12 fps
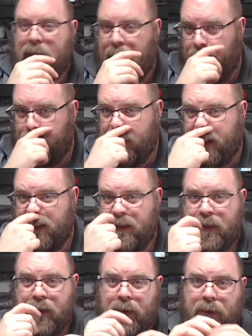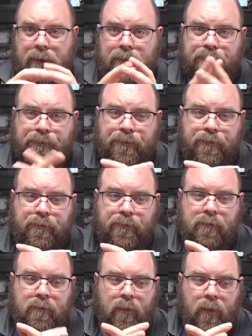down into
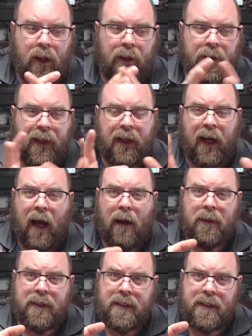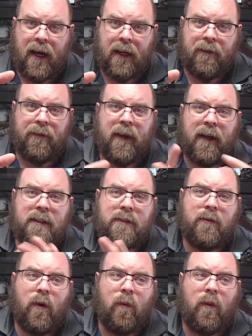the goblin side of
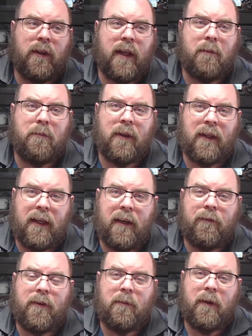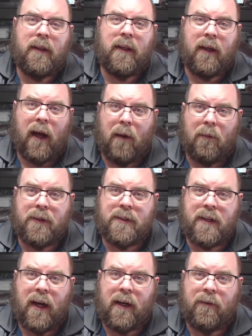things, or what they believe to be the goblin
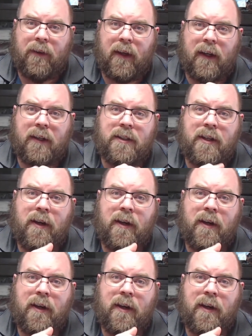side of things,